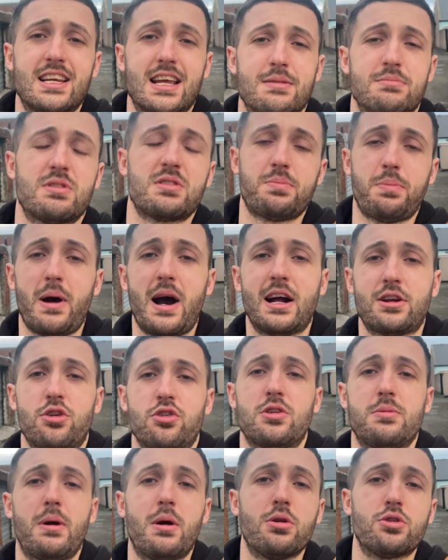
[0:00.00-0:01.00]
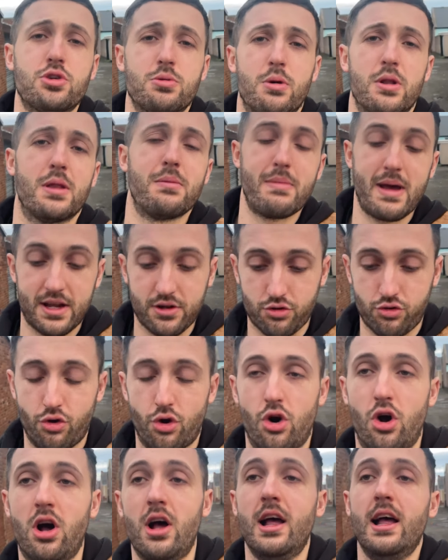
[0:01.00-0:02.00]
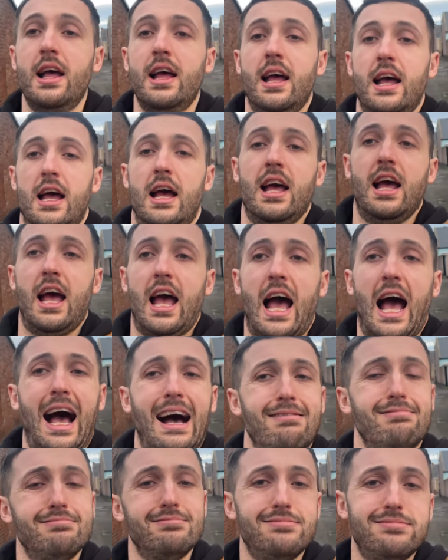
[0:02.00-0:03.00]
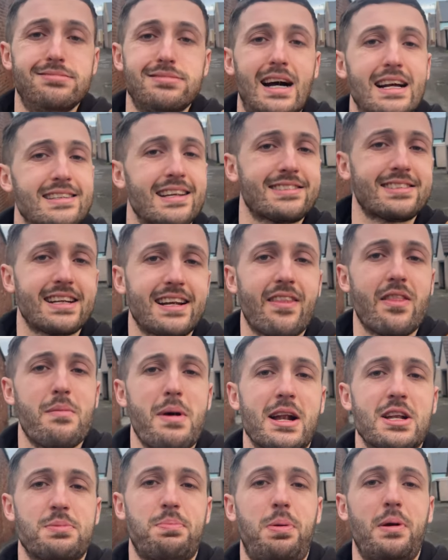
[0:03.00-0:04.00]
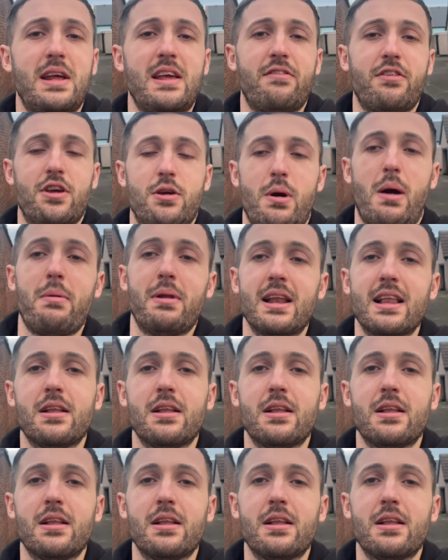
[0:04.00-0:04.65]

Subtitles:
James's Park, just about to jump on the metro. As I said in the match preview, I